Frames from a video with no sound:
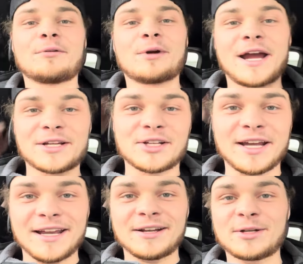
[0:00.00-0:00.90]
We're actually
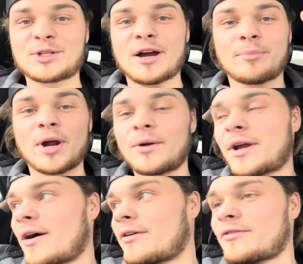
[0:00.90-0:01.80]
headed to drop Brody
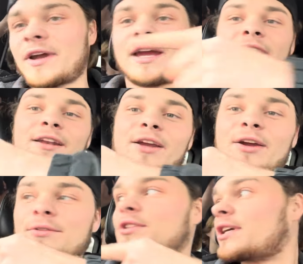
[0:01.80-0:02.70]
off and to
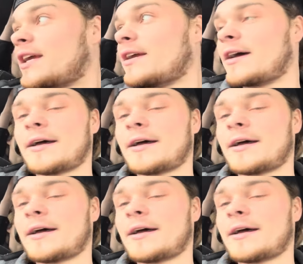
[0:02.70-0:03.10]
go see